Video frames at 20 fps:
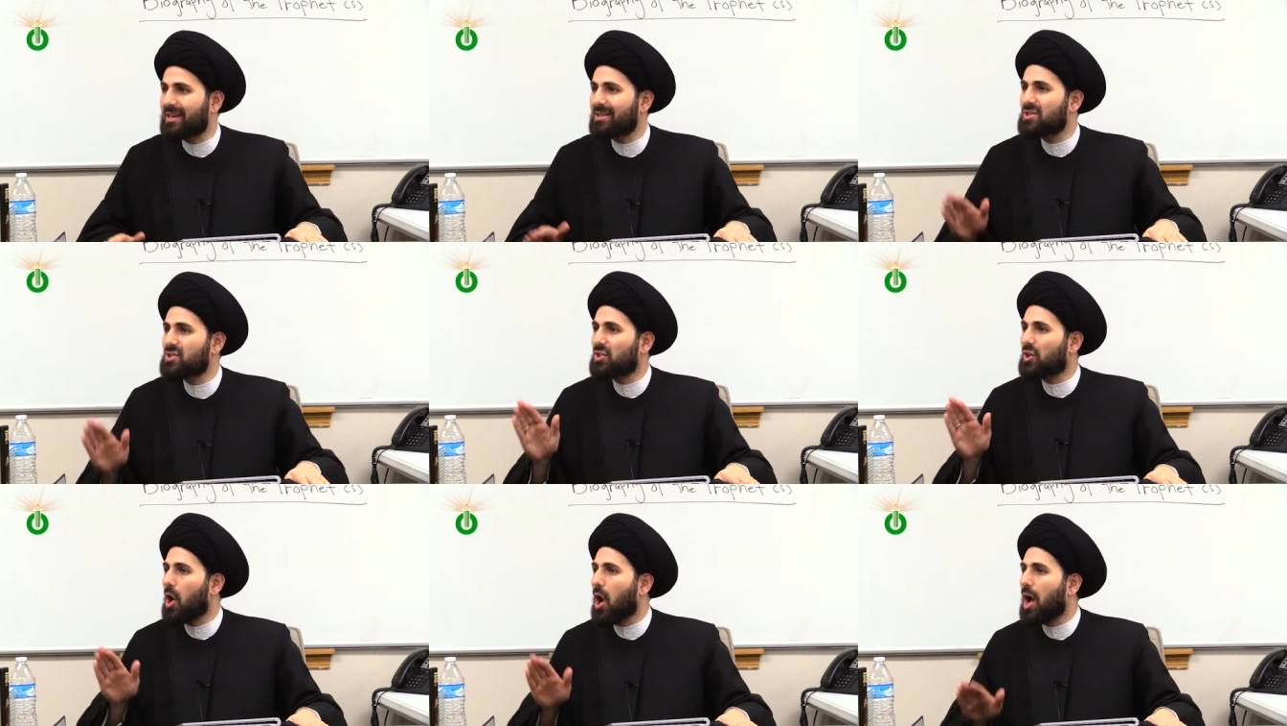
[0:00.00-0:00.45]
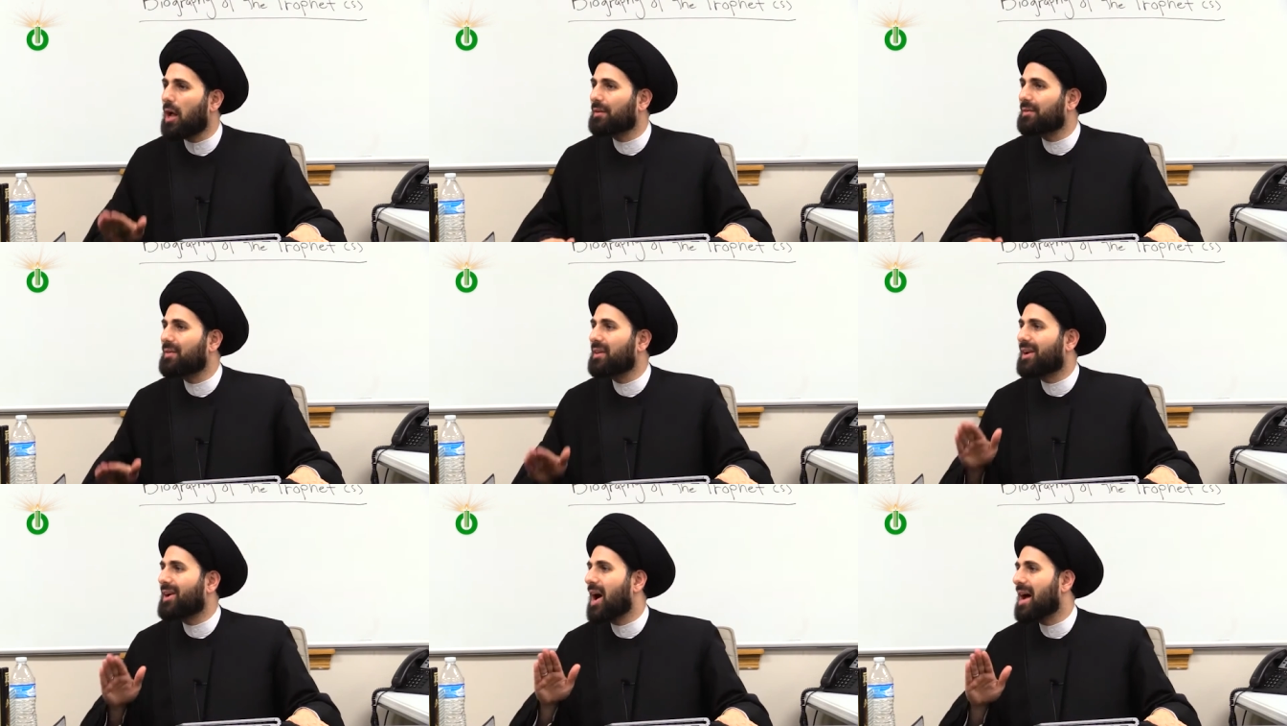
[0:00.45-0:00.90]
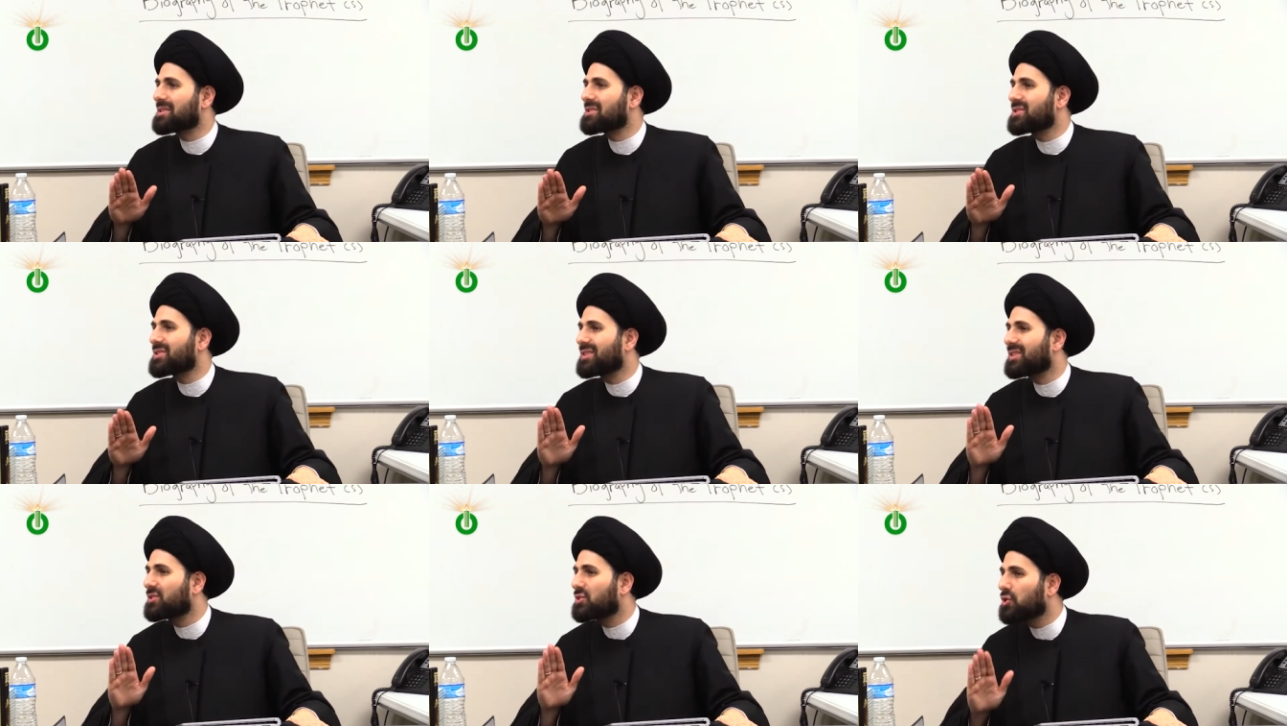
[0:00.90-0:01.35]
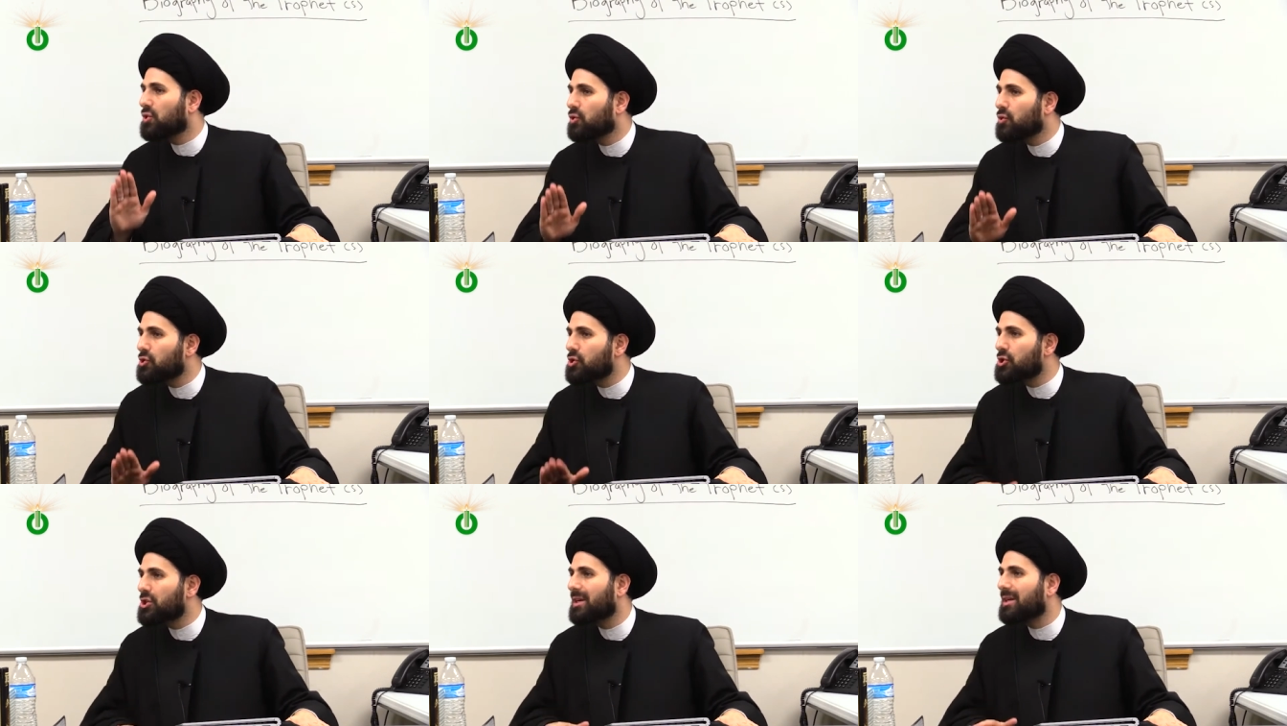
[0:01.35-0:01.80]
is called the
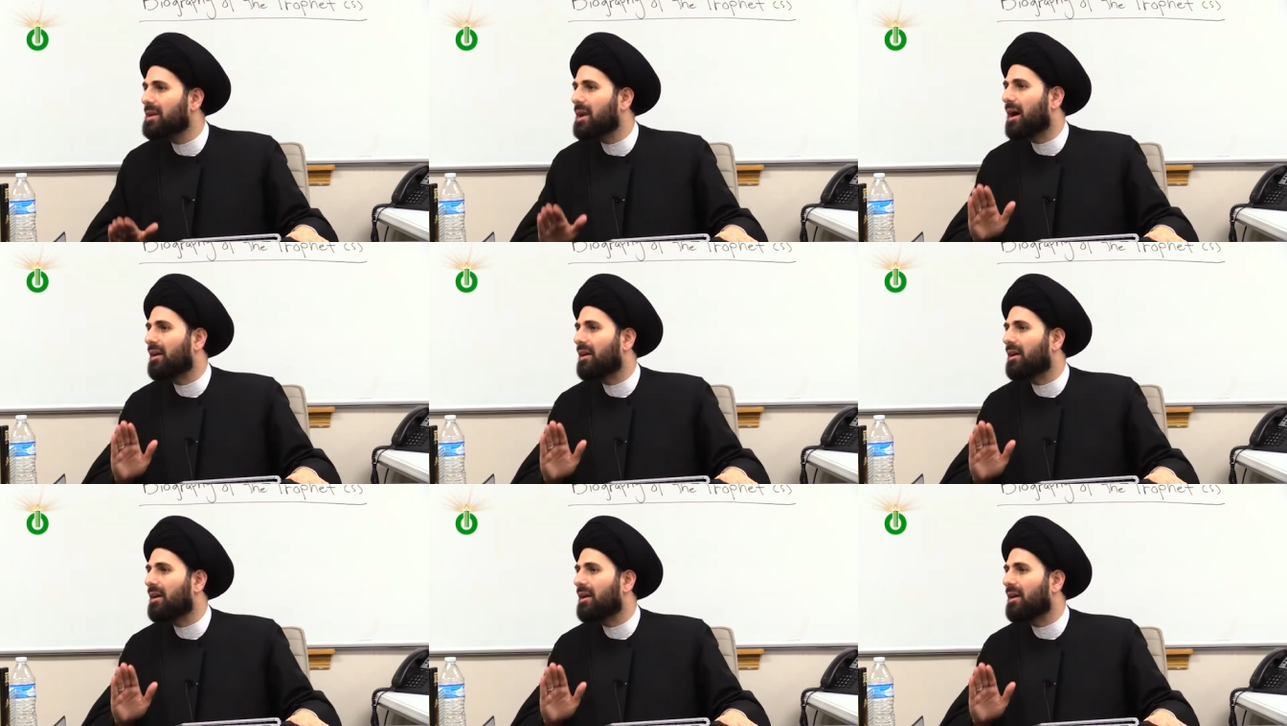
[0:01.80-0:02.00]
Constitution